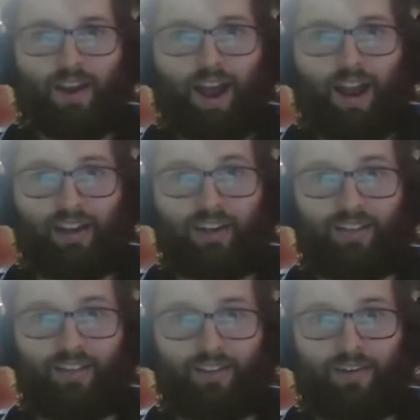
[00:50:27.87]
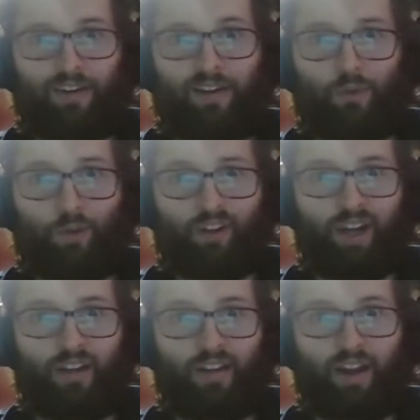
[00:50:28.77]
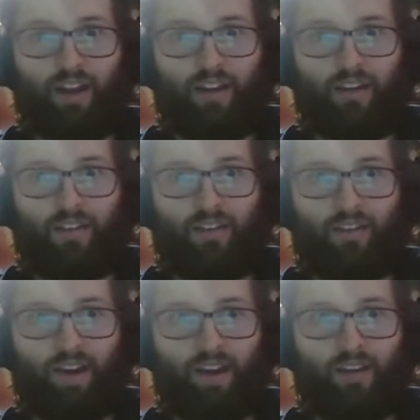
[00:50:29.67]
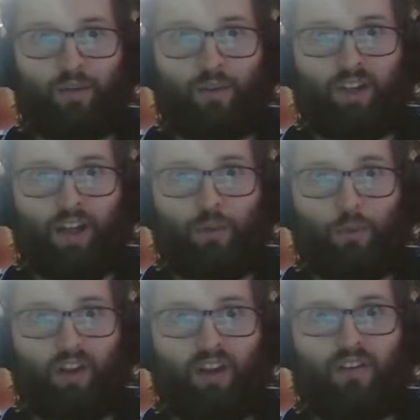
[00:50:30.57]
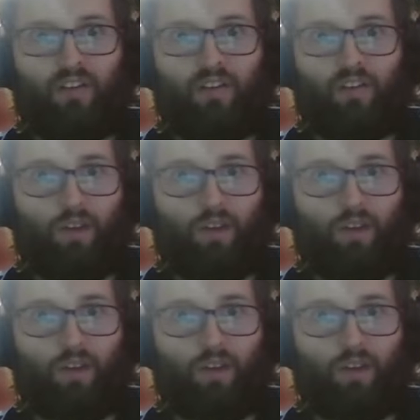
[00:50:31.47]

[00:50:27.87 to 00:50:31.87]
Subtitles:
I did see 28 Days and 28 Weeks.